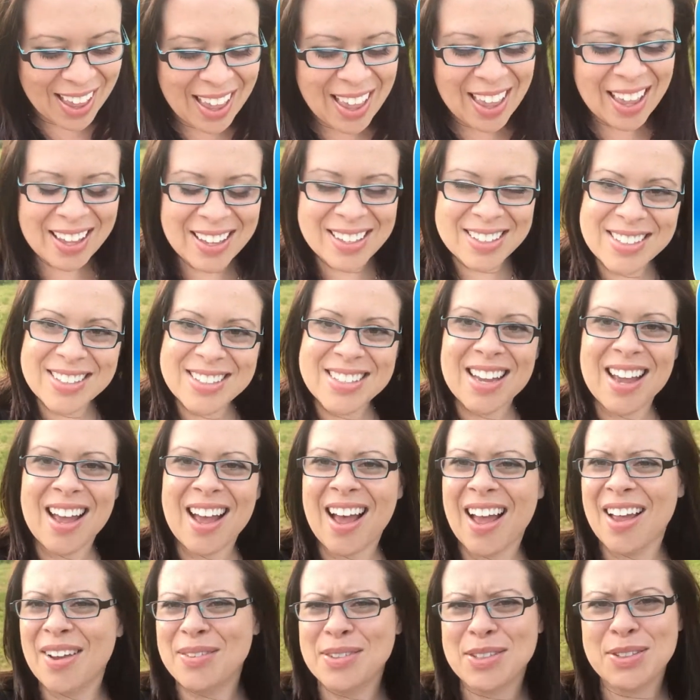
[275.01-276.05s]
And
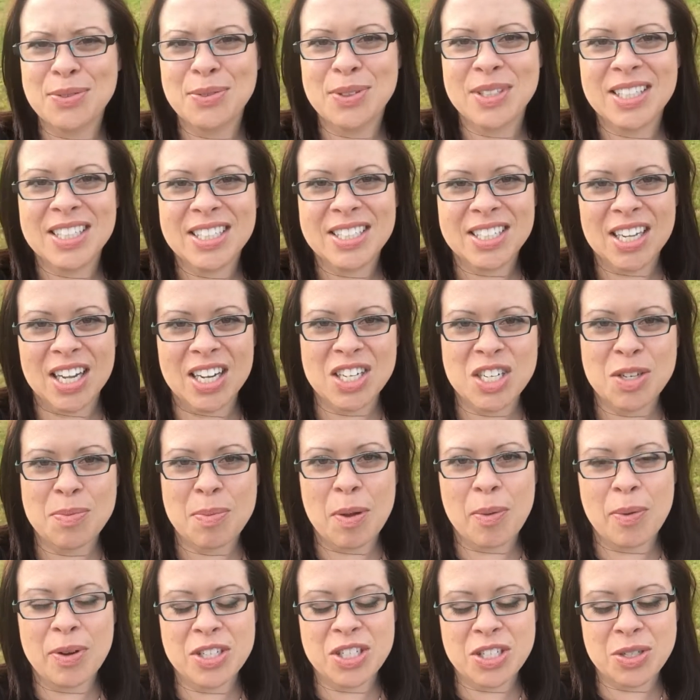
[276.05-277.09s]
I was really touched
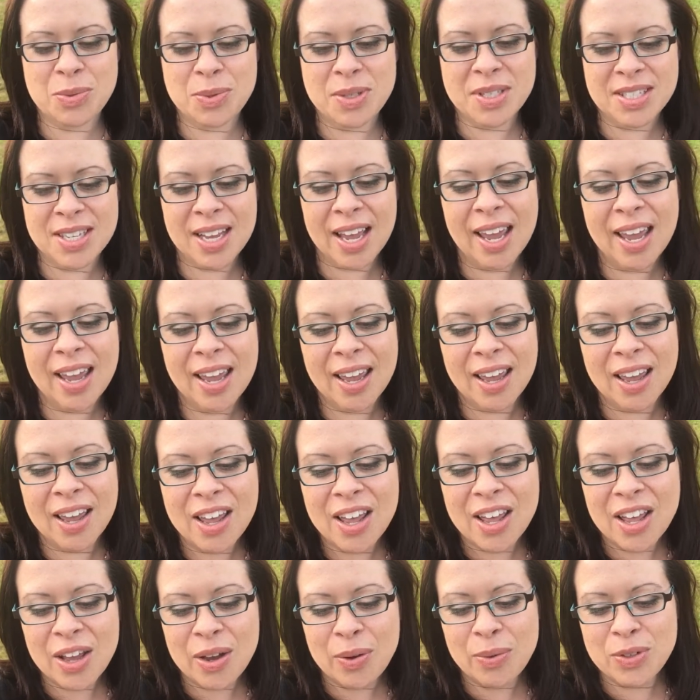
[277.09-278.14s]
by what she was saying
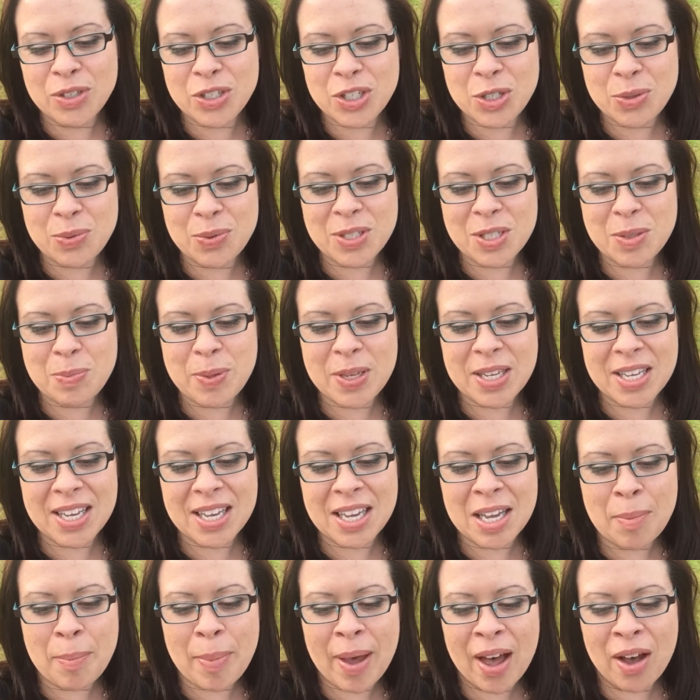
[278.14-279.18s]
when she was
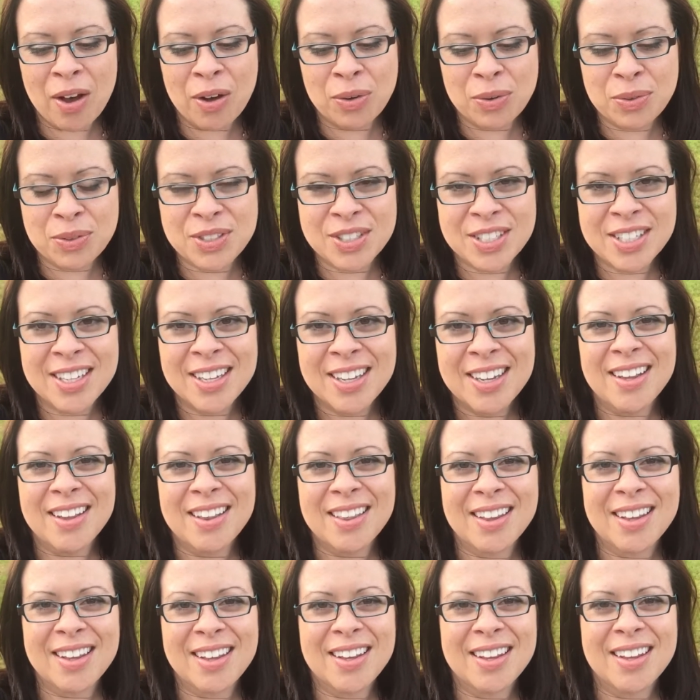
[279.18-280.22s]
speaking about
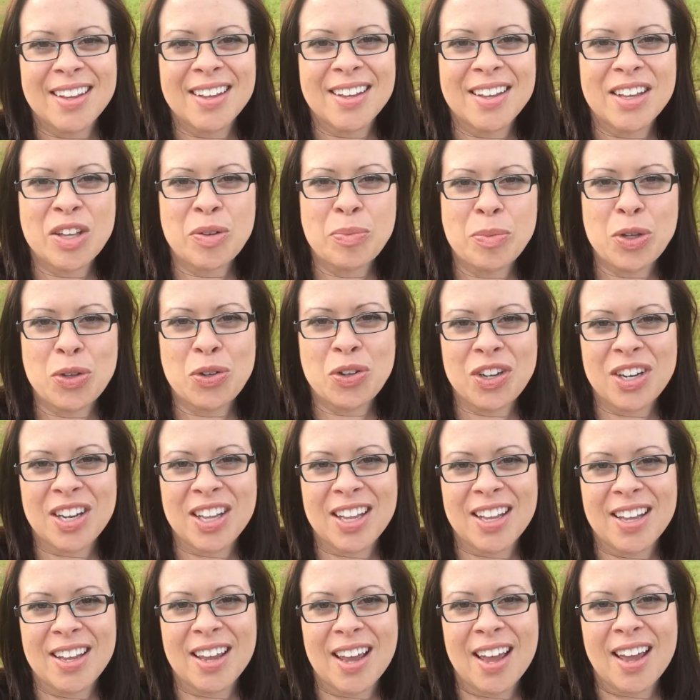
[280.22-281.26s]
the
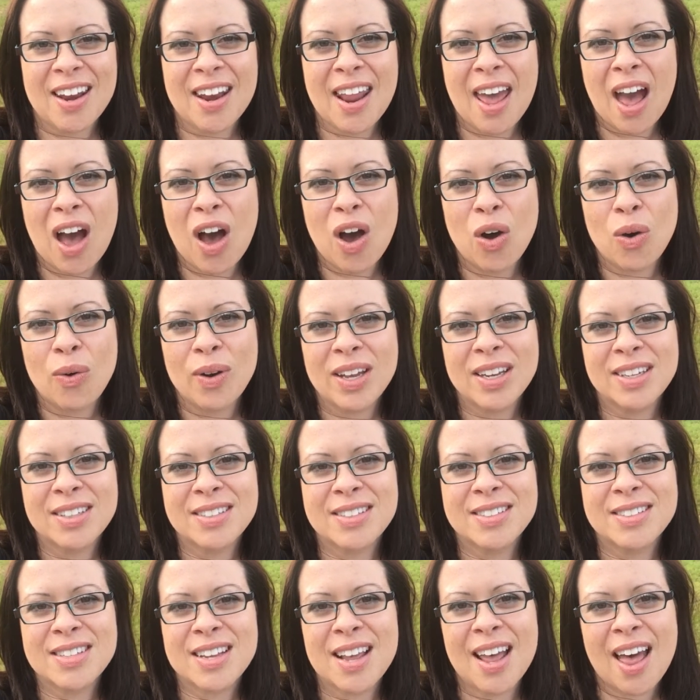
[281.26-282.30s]
community and how
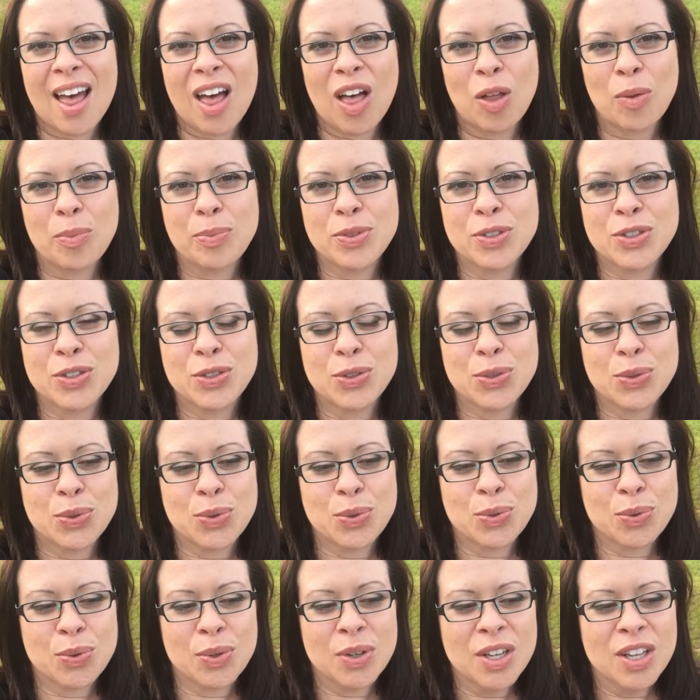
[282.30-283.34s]
it's helped
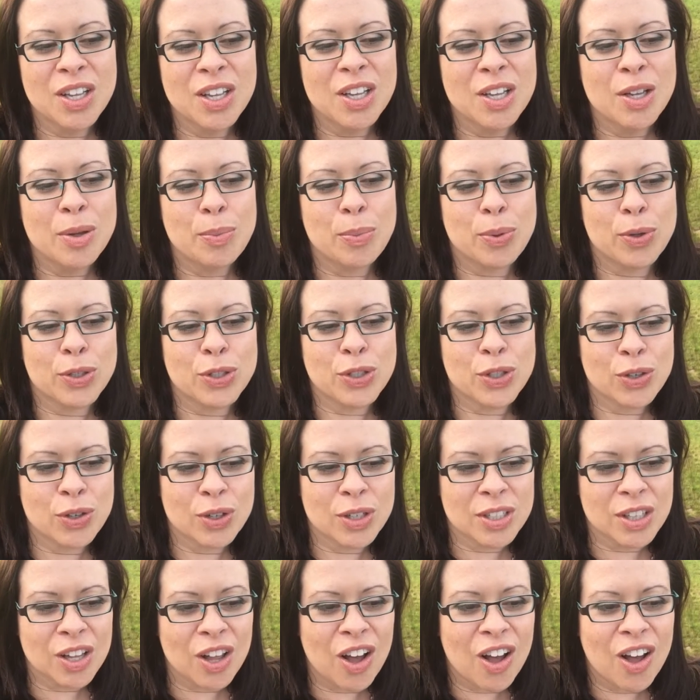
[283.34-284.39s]
to push her
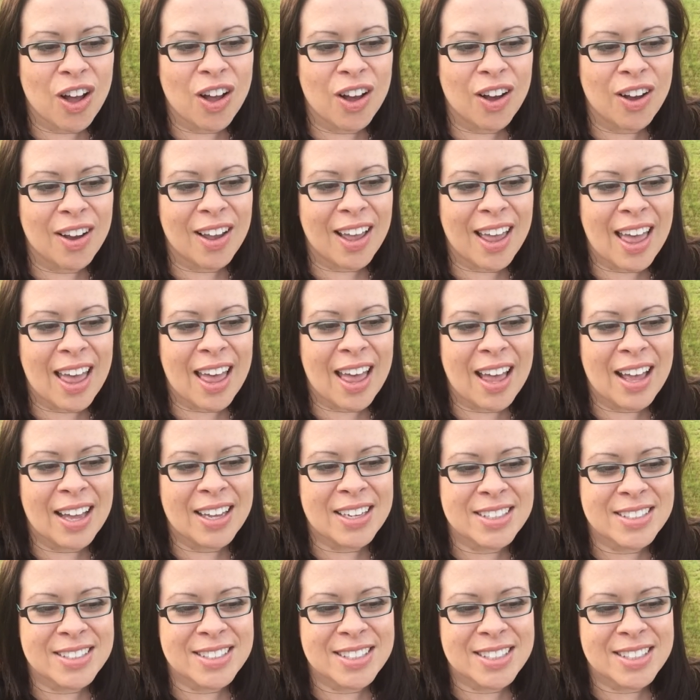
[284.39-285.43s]
along
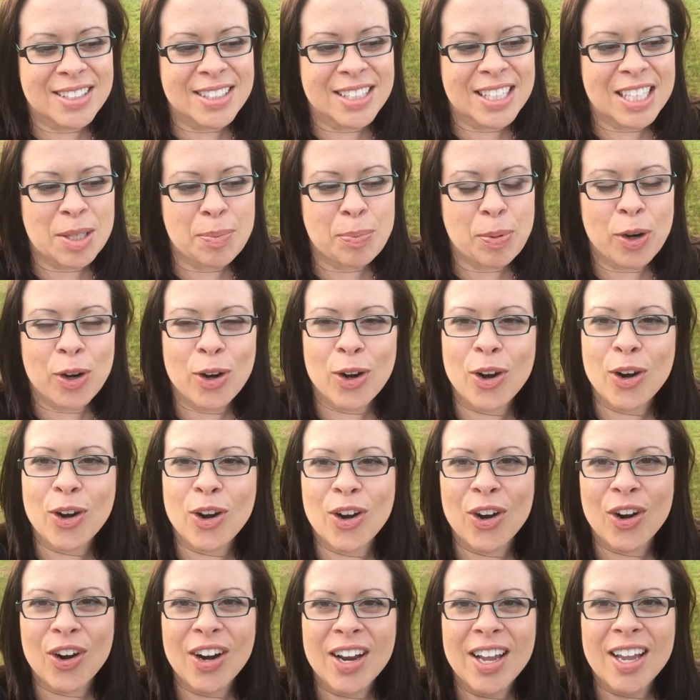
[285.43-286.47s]
and keep
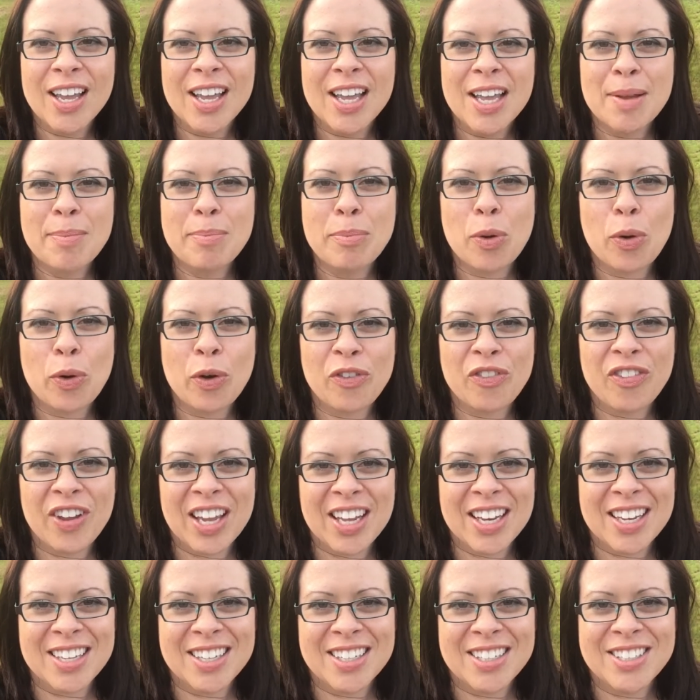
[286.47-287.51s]
her
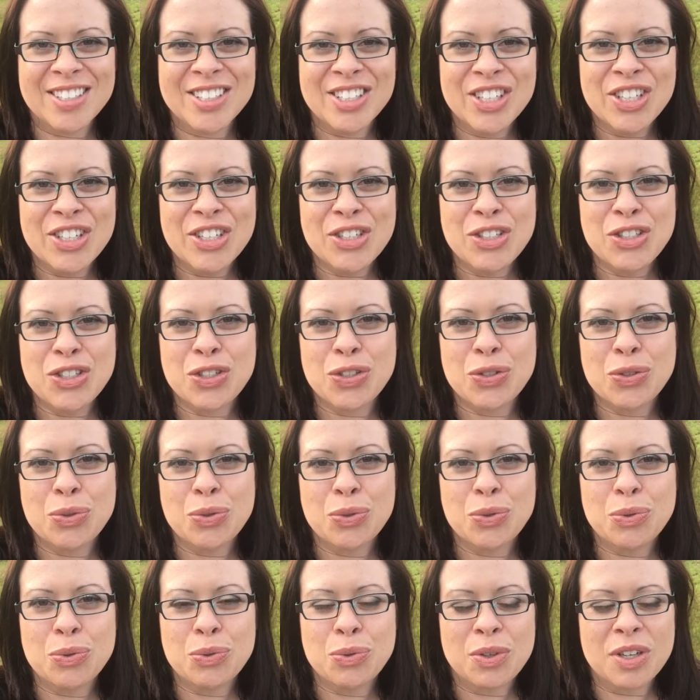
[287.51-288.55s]
motivated
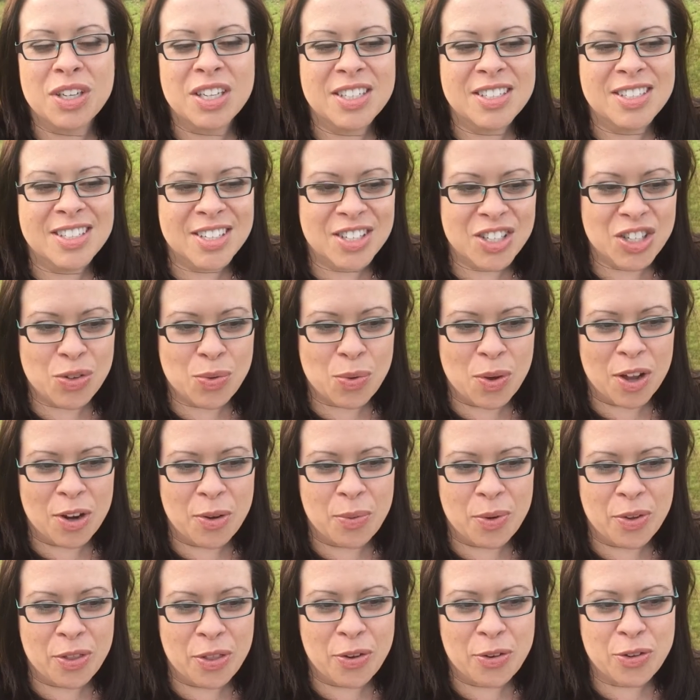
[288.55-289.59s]
to continue
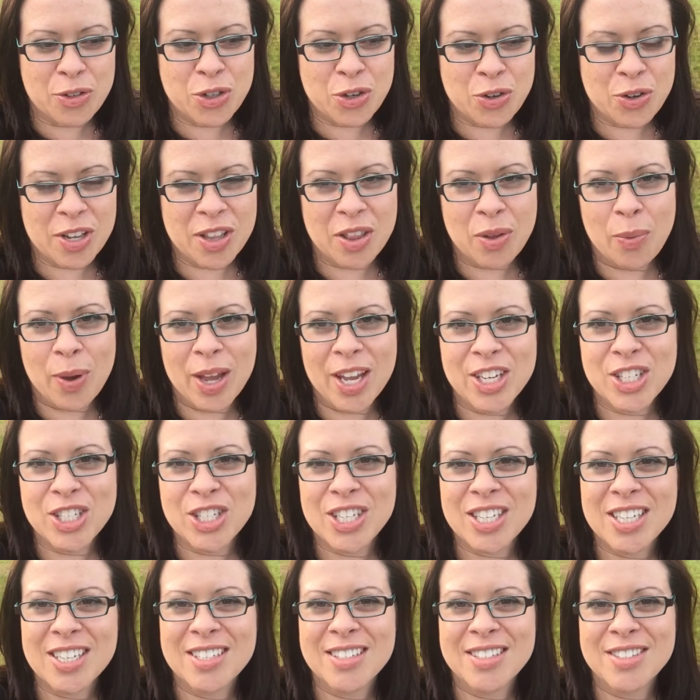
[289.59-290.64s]
on with her journey the way
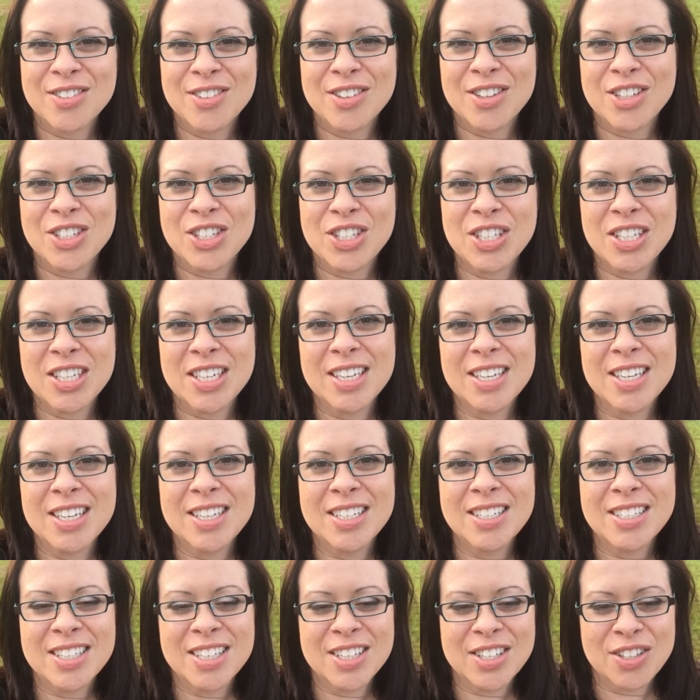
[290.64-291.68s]
she is so that she can
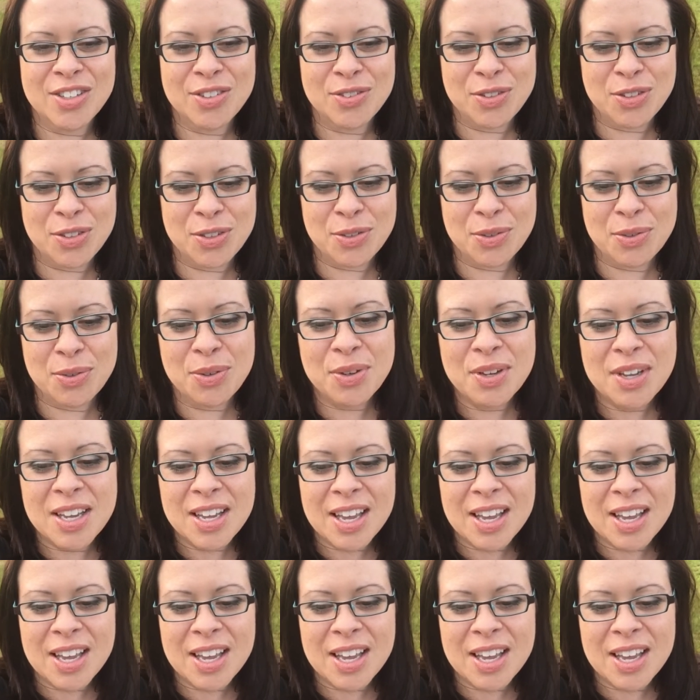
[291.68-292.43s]
continue to